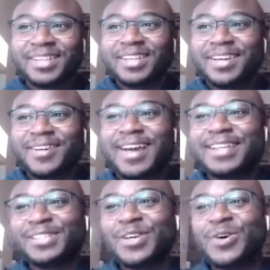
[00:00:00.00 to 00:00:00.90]
All
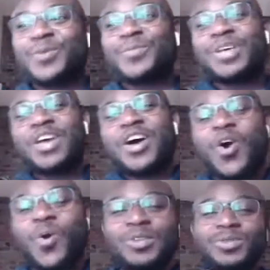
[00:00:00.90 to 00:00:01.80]
right, so
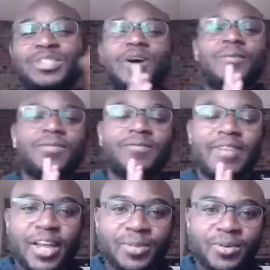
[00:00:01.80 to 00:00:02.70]
hope this was helpful and
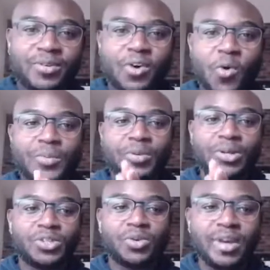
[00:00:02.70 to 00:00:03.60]
valuable. Hope you
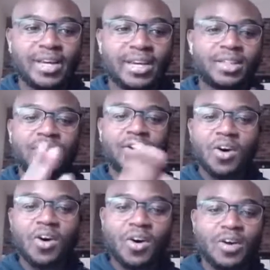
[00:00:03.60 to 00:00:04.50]
enjoyed the
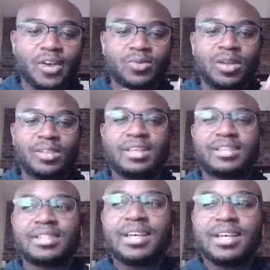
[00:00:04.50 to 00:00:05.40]
call as well
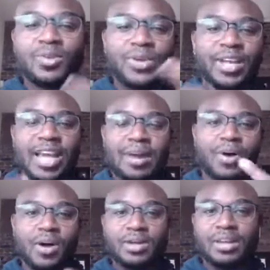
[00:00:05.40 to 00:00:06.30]
as the recap
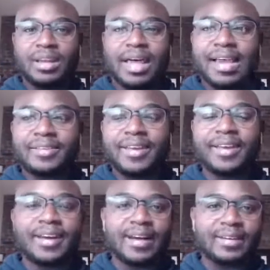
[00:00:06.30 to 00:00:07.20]
on the live
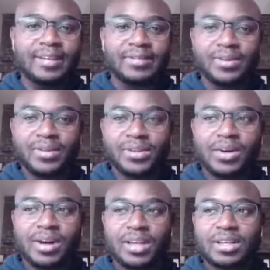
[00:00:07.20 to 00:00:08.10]
here. I love doing these
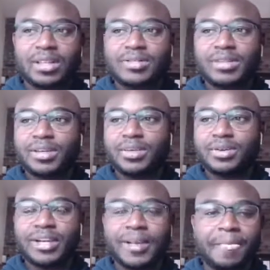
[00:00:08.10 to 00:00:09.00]
calls. I love this
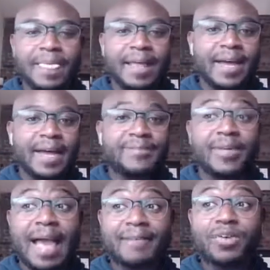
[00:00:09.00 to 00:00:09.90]
community. If you
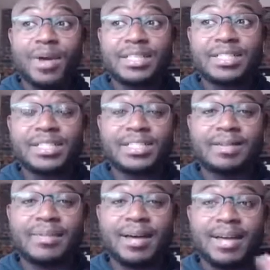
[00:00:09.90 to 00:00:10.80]
have questions
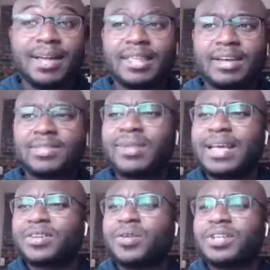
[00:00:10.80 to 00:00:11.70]
about anything else, someone
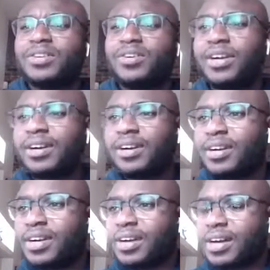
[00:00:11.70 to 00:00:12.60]
asked a question earlier.
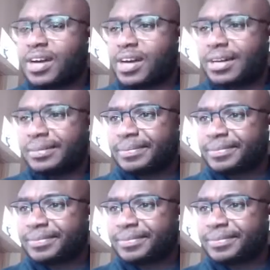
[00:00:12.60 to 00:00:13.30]
I